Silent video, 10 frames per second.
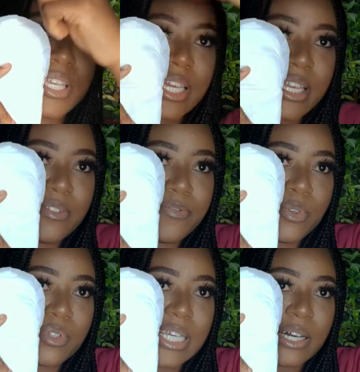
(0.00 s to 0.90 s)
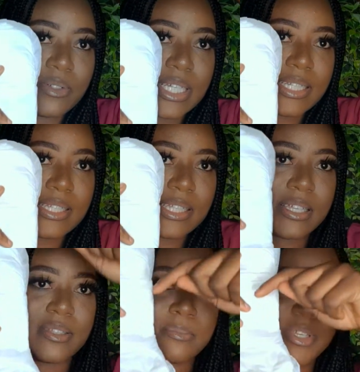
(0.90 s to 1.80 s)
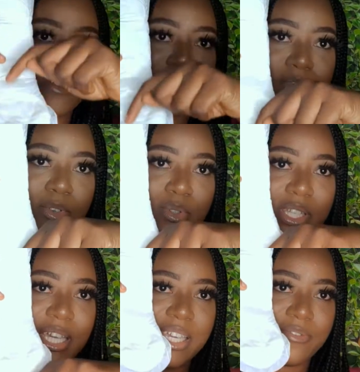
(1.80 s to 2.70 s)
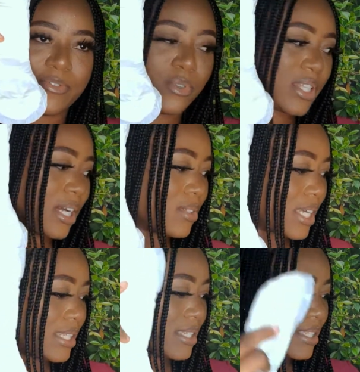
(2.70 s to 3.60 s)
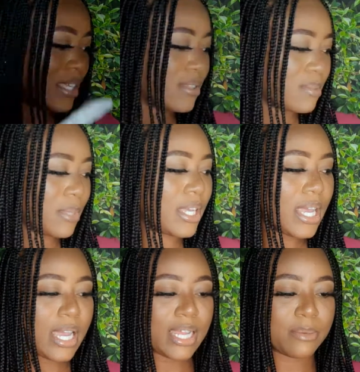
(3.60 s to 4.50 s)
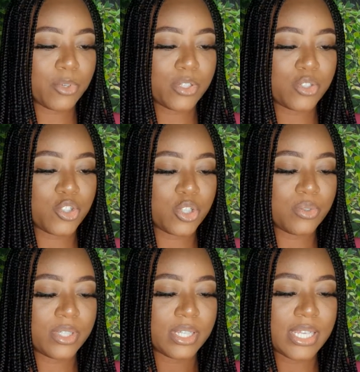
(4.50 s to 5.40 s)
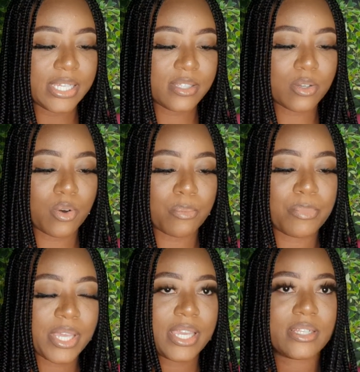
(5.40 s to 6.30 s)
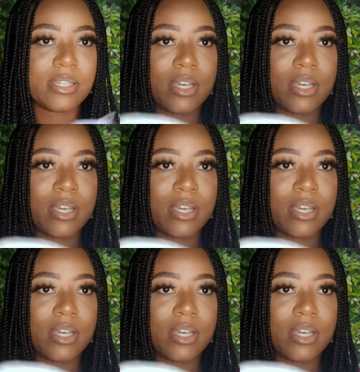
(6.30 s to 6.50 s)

here, it flows out and it stains me. If it flows here, it flows out and it stains me. And I'm going to show you the length compared